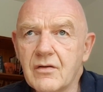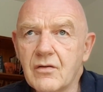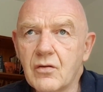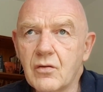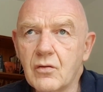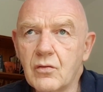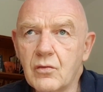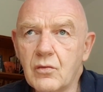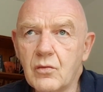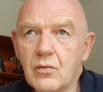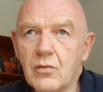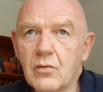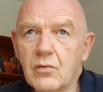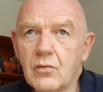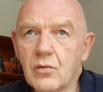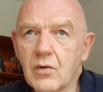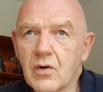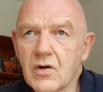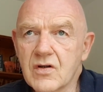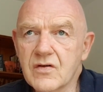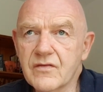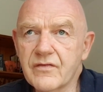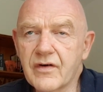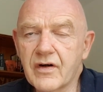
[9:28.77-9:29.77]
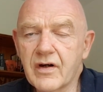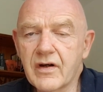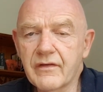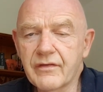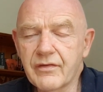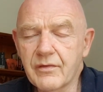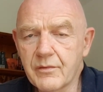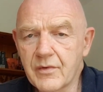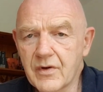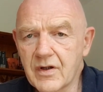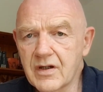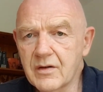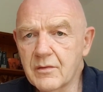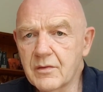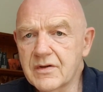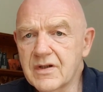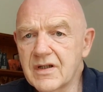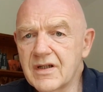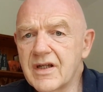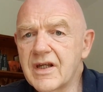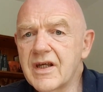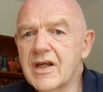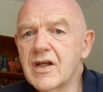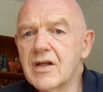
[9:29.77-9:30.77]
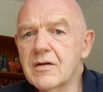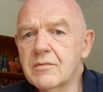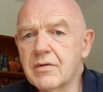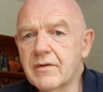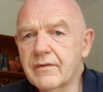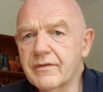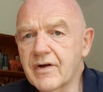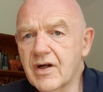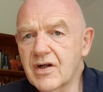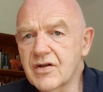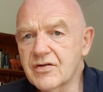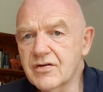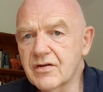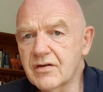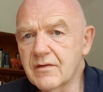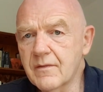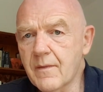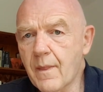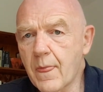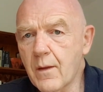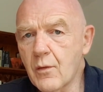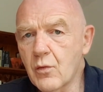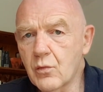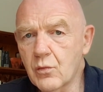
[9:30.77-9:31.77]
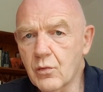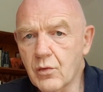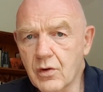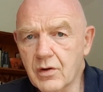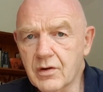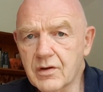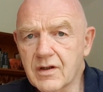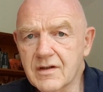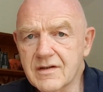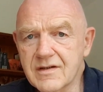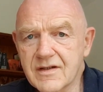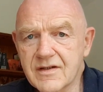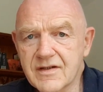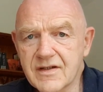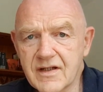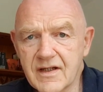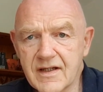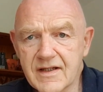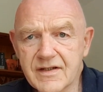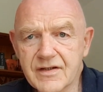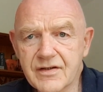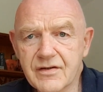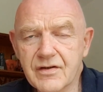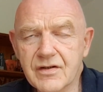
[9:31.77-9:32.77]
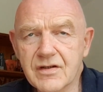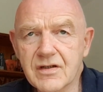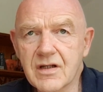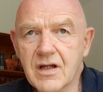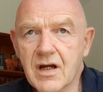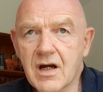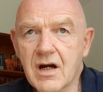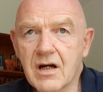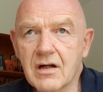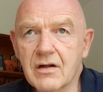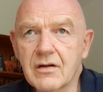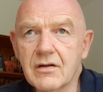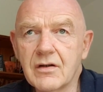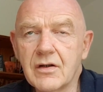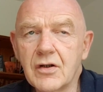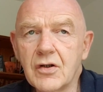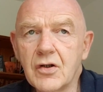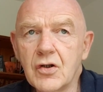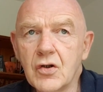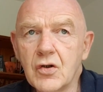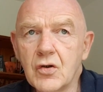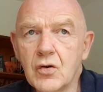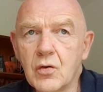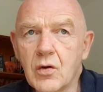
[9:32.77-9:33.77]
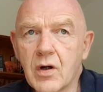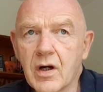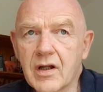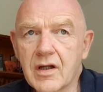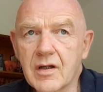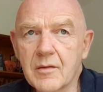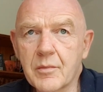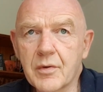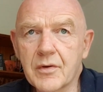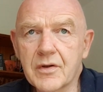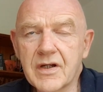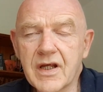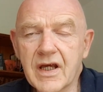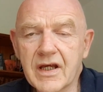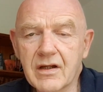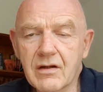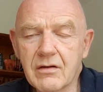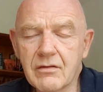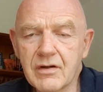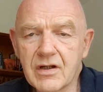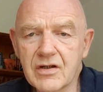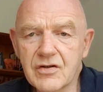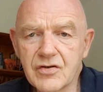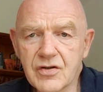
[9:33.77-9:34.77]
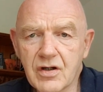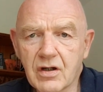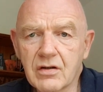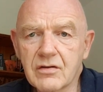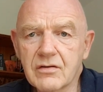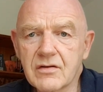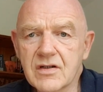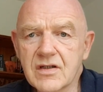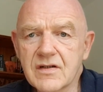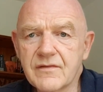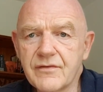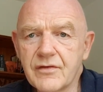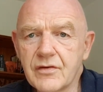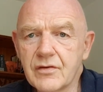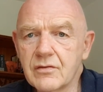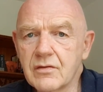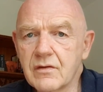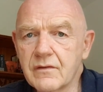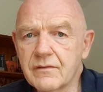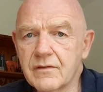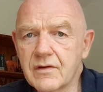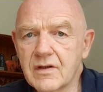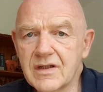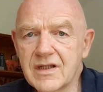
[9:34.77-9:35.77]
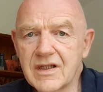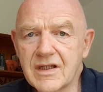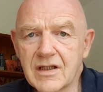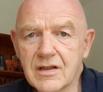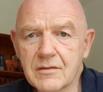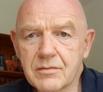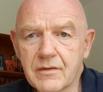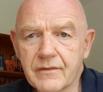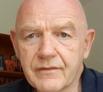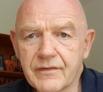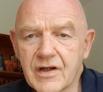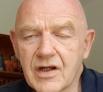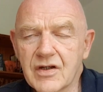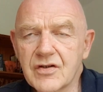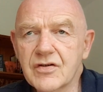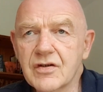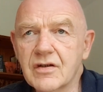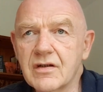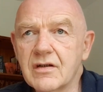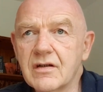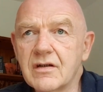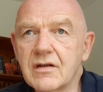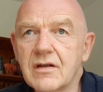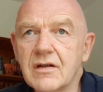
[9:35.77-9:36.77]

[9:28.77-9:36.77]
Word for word: who was very familiar with the legal profession, who worked as a solicitor's clerk, who had a particularly jaundiced view of the legal profession.